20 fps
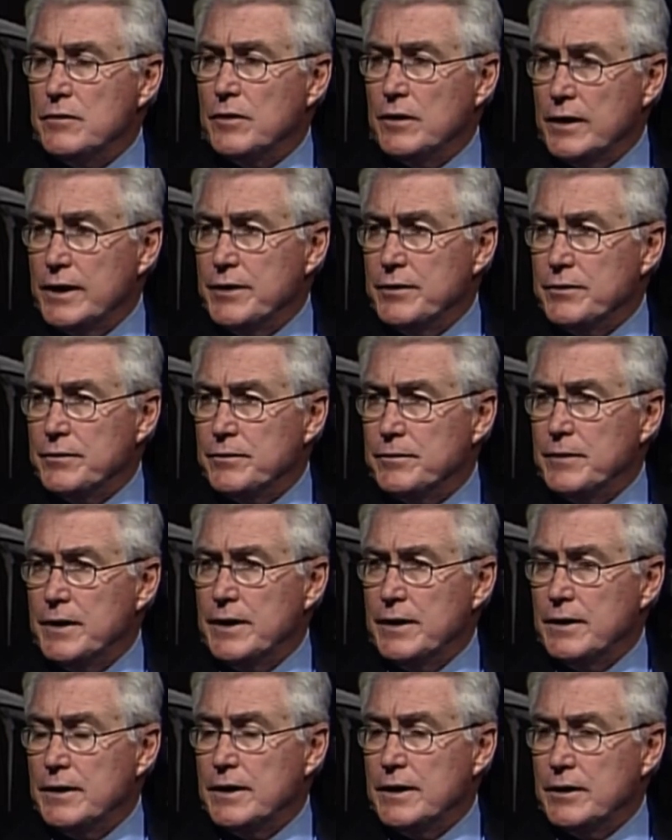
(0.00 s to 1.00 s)
leader,
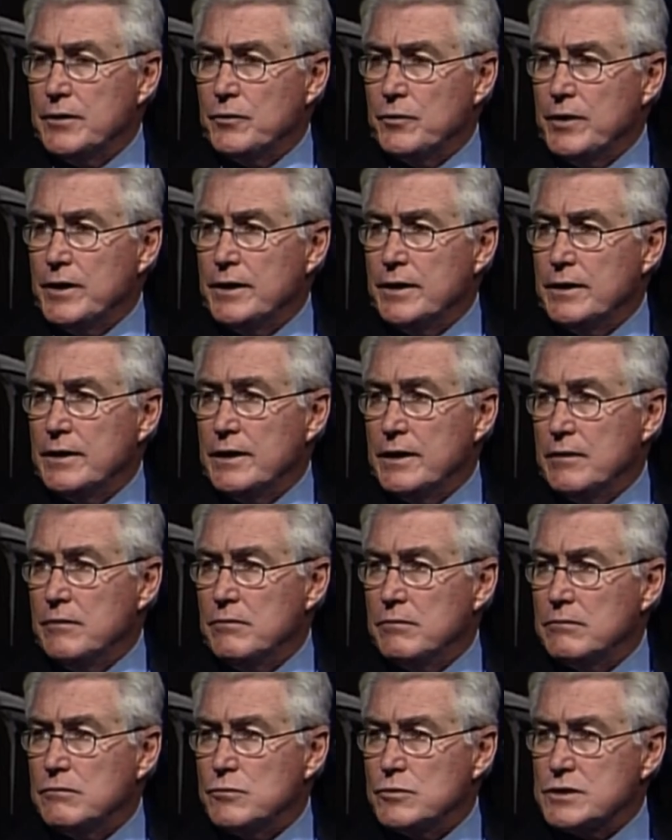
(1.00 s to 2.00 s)
and he agreed, and he
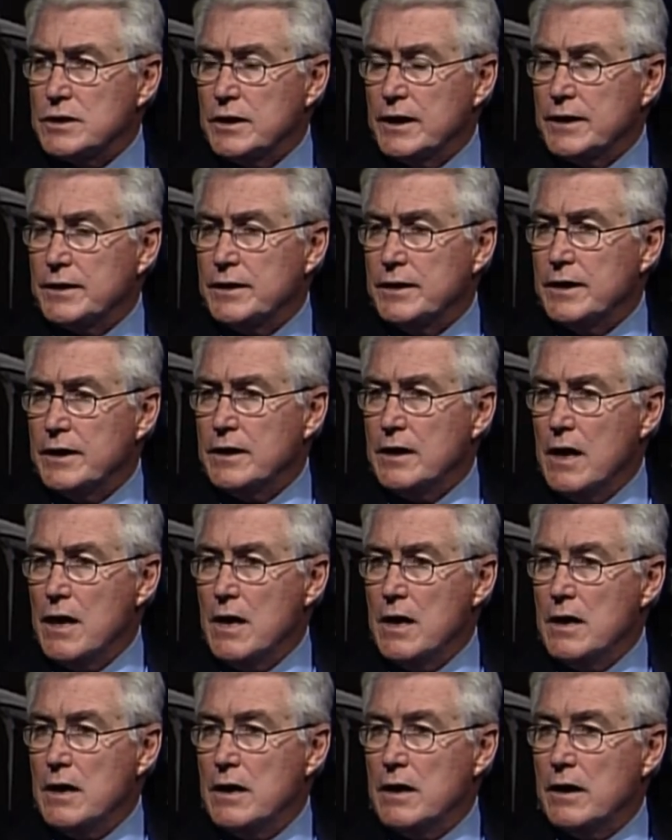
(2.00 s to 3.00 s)
was elected, and
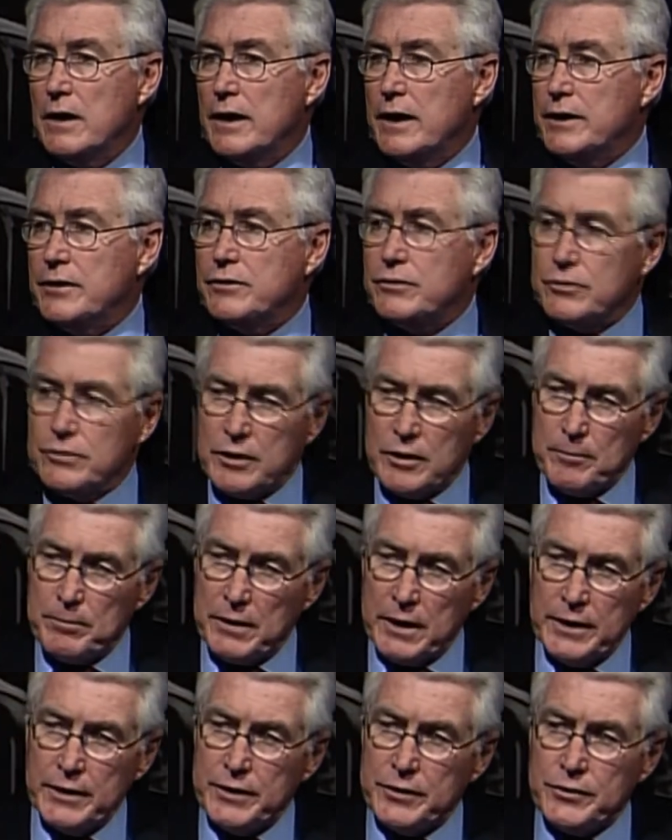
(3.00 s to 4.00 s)
he
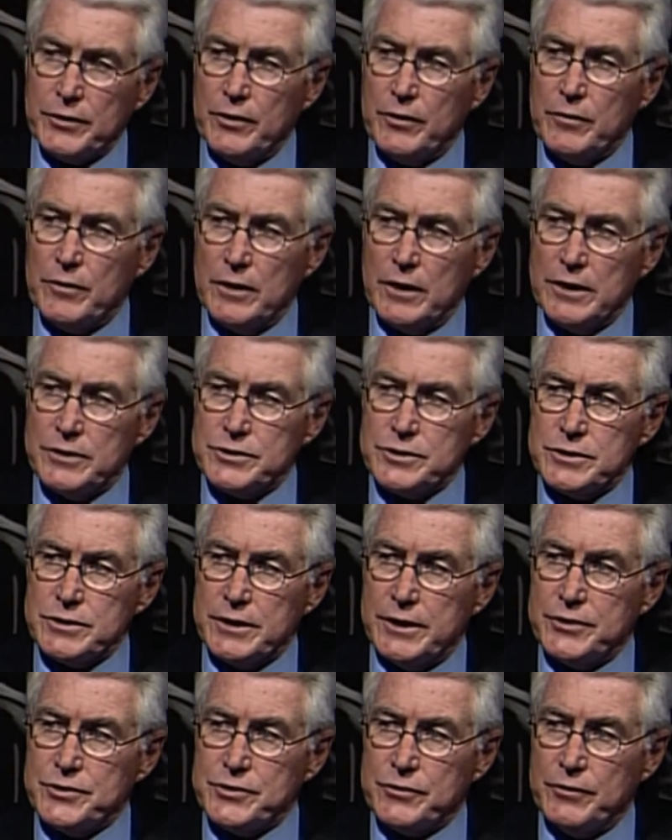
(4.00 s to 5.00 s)
completely turned the
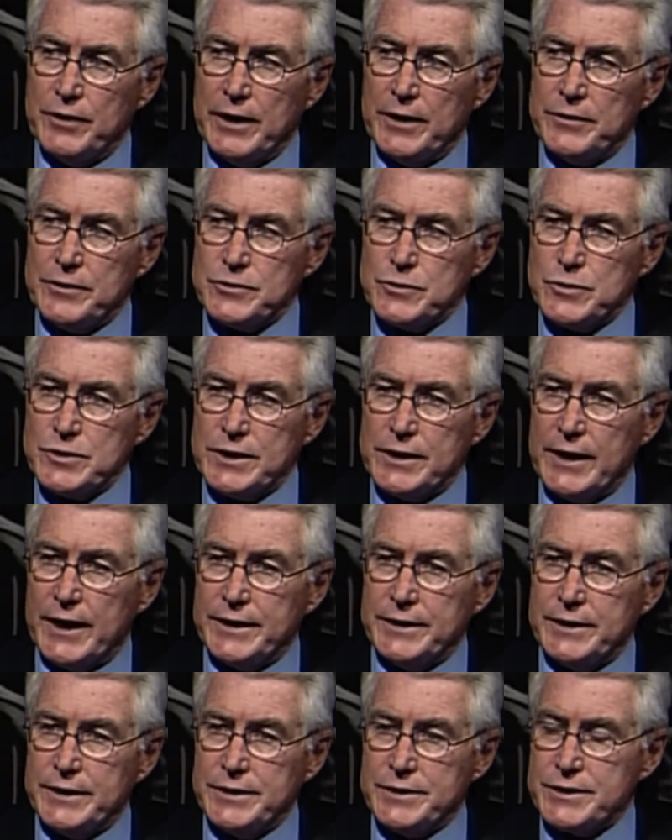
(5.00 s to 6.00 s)
legislature around. This was in
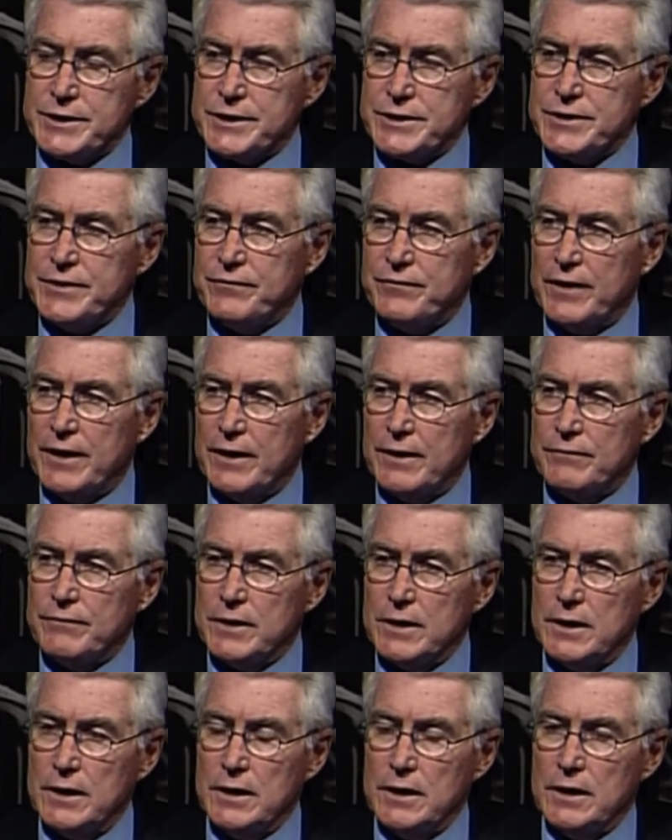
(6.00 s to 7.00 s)
1965.
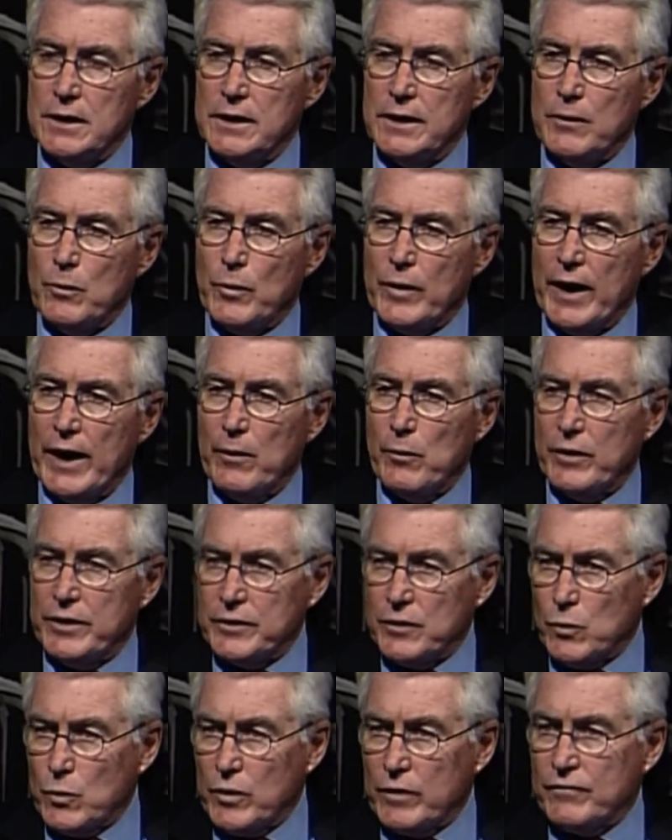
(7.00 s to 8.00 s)
And when I went
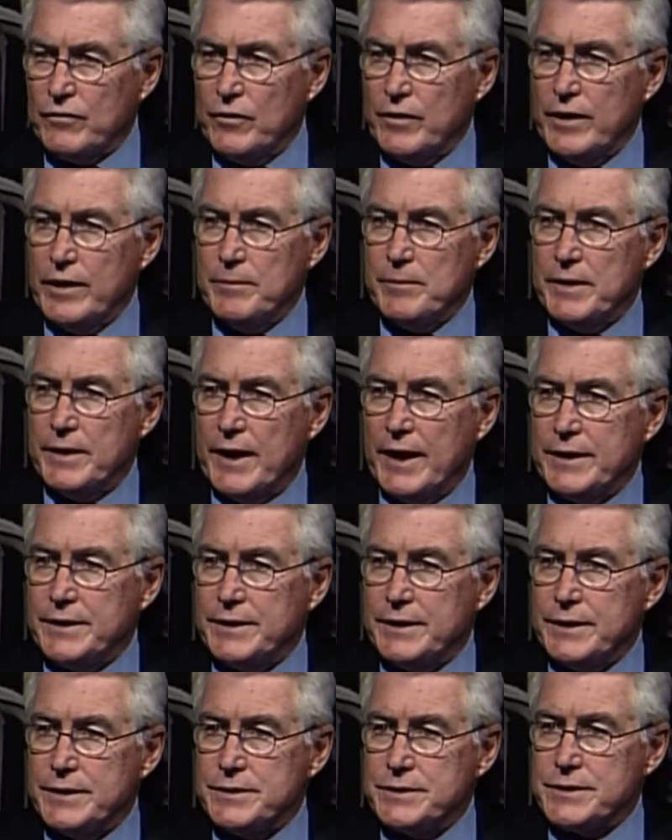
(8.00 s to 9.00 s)
to work for him in
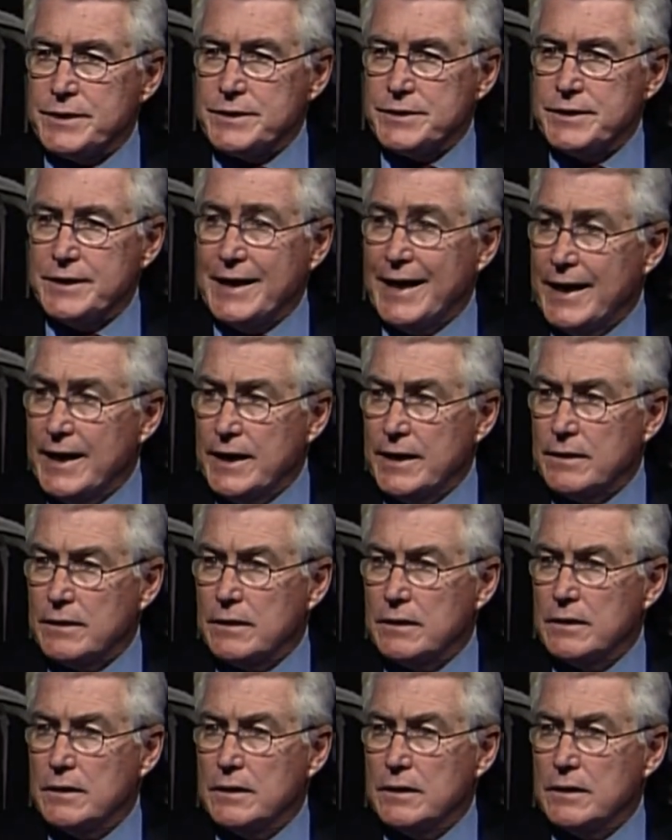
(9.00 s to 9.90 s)
1968,